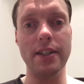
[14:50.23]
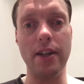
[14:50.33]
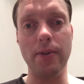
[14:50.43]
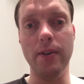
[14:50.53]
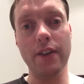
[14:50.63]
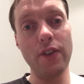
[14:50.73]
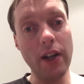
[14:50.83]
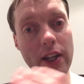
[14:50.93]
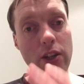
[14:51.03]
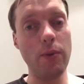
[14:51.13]
So if you
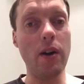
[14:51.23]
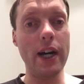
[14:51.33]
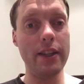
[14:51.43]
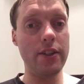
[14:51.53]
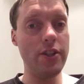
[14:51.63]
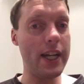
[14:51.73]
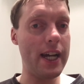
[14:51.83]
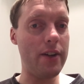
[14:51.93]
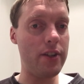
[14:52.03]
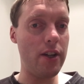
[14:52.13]
like QI, then check
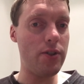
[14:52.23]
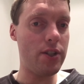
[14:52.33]
out the No